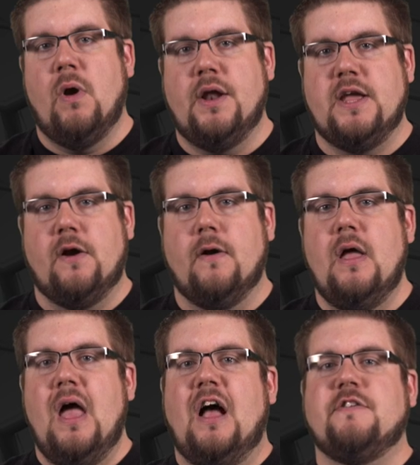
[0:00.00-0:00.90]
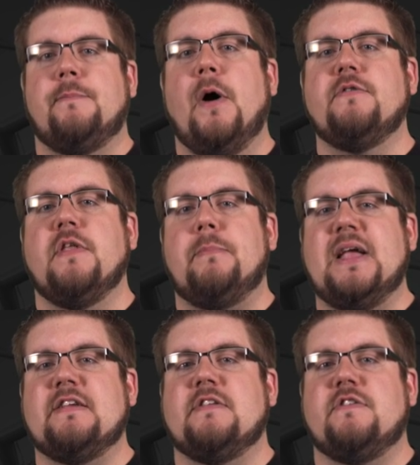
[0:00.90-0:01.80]
run here. I suppose the
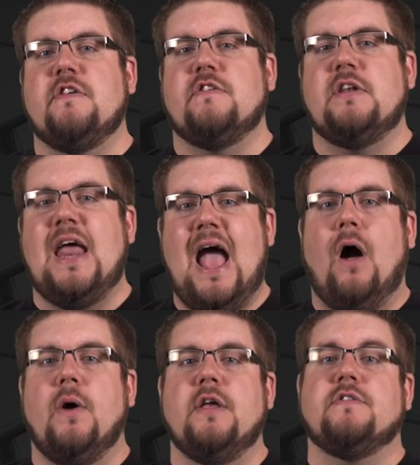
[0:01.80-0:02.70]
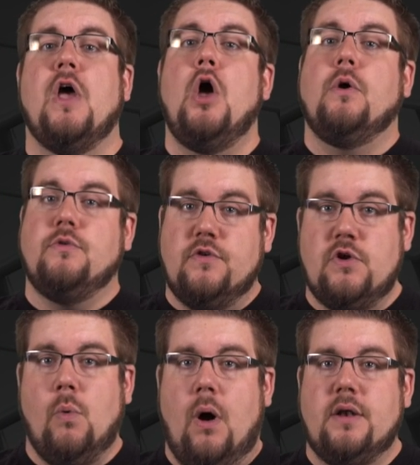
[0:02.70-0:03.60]
biggest decision now is do
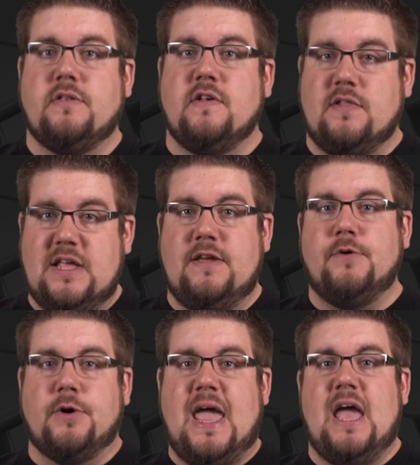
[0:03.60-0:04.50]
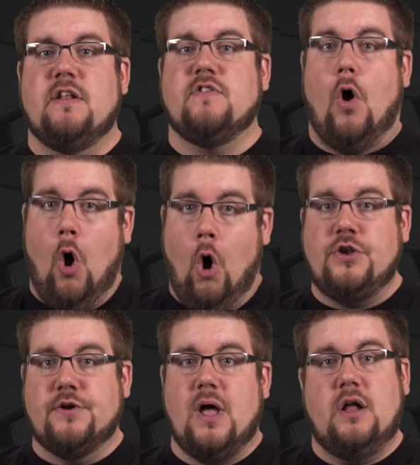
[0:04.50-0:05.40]
you want to leave your cans on
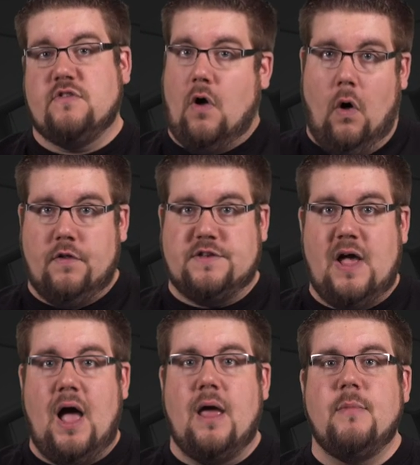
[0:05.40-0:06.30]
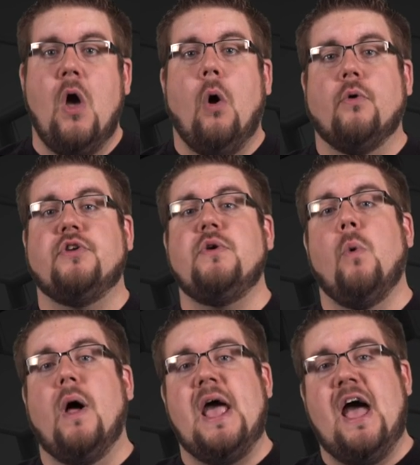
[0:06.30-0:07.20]
your guns all the time, or do you
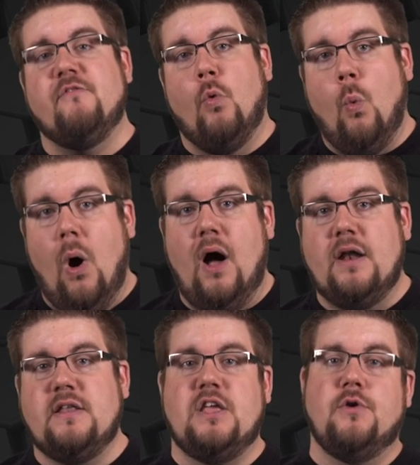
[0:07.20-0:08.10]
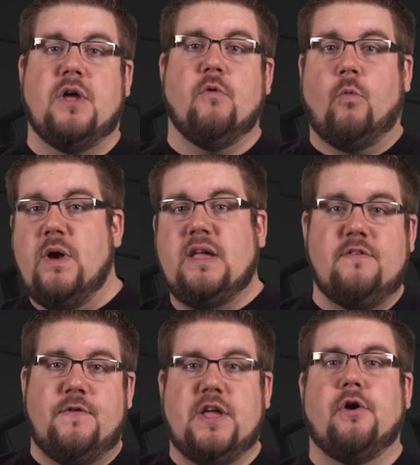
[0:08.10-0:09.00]
want to have one that you can
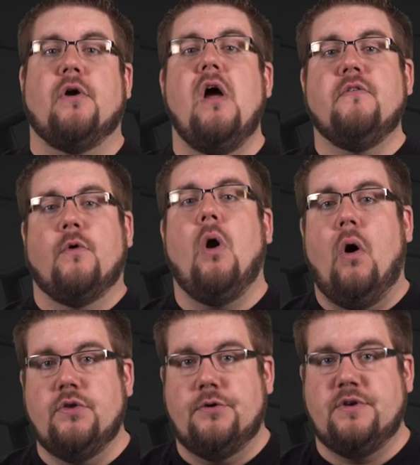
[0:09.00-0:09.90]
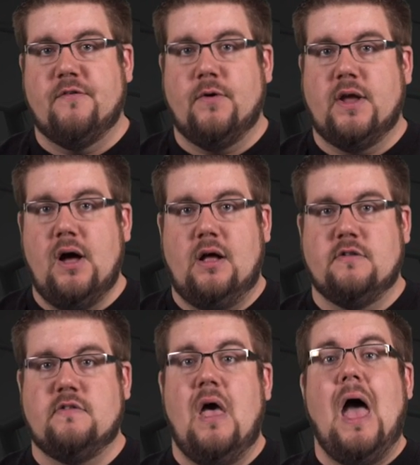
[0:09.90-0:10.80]
reconfigure for all your different
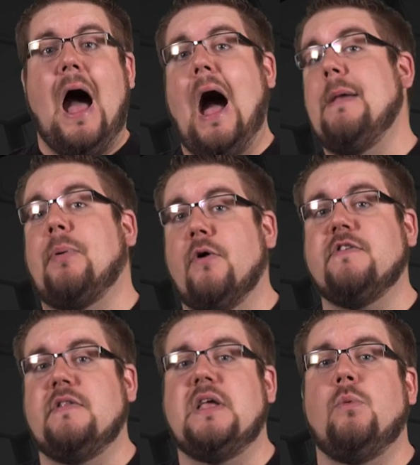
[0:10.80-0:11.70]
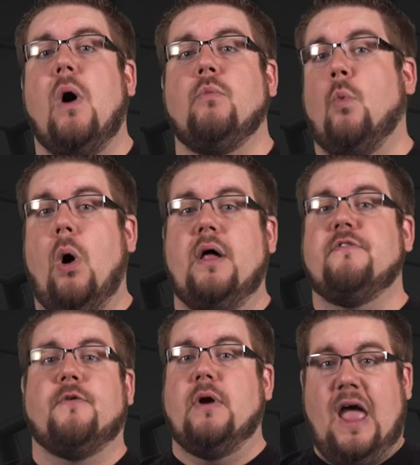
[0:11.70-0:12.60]
guns? I personally want one
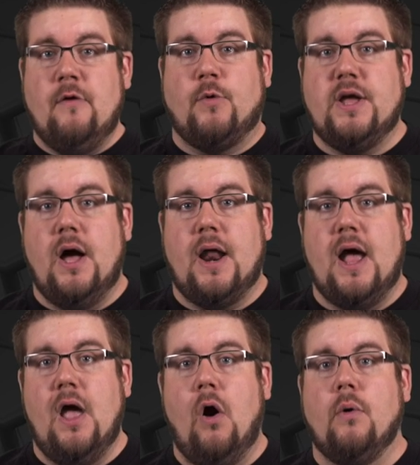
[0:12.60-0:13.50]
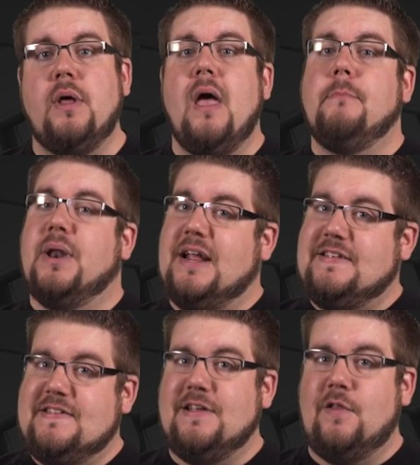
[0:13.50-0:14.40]
for every gun I own, but I'd
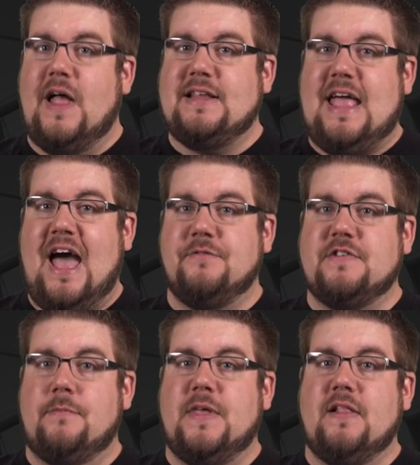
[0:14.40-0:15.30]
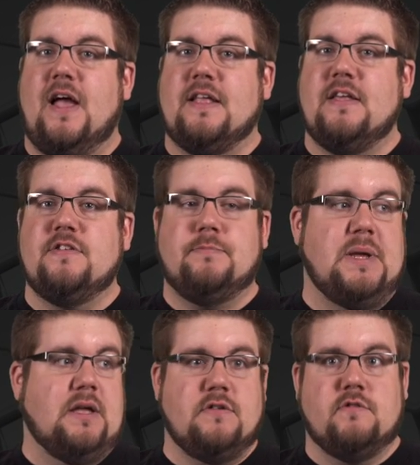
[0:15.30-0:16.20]
still like to have something like this
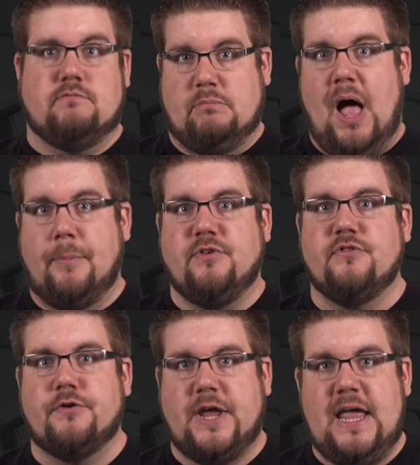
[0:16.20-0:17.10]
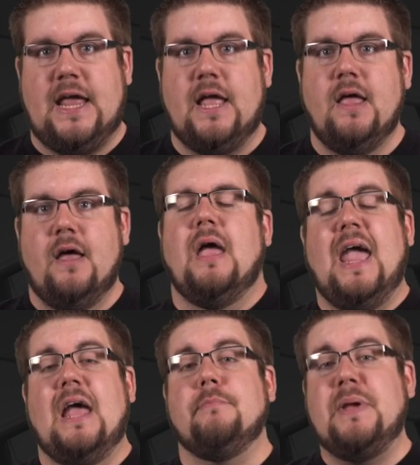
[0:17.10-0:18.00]
because options are key.
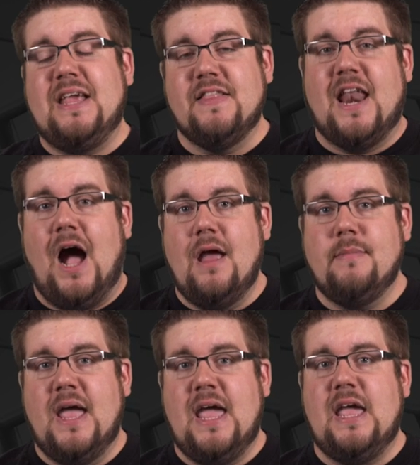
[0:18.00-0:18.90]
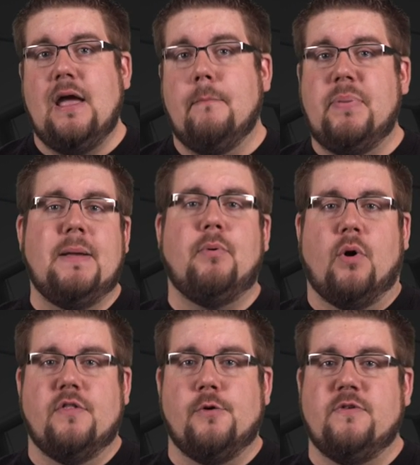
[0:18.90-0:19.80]
And being that I'm a big
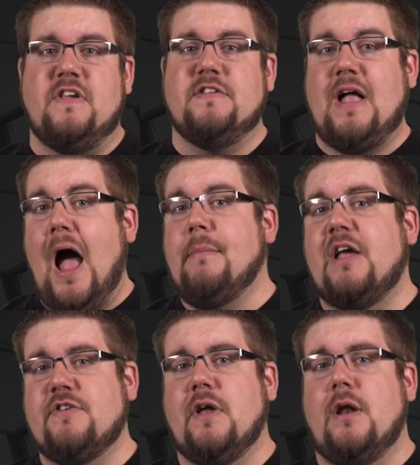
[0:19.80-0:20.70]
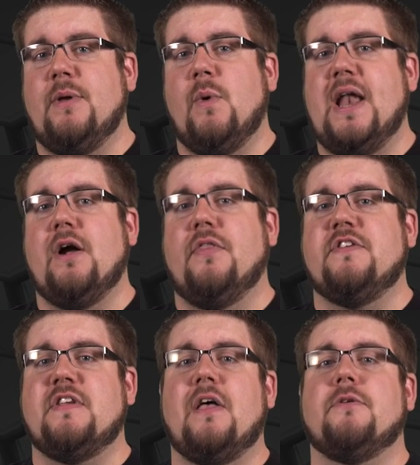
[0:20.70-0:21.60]
bore enthusiast, I'm actually going to be waiting on the
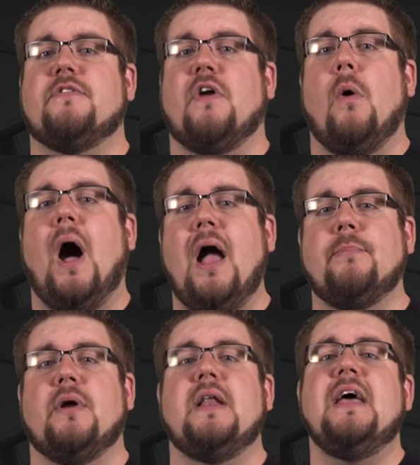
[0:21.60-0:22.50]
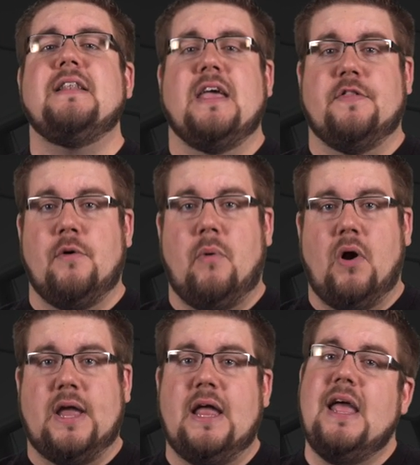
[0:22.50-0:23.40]
SilencerCo Hybrid to hit the
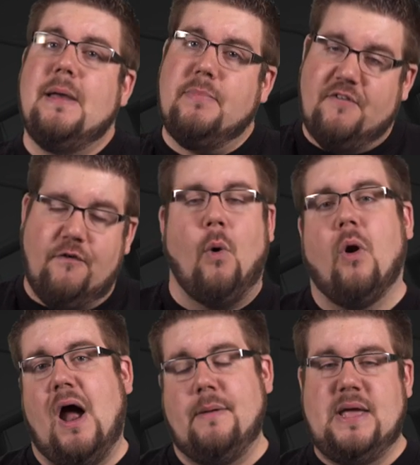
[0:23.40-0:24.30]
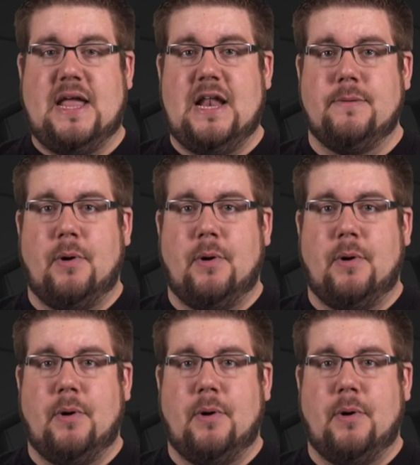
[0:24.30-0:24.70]
market before I make any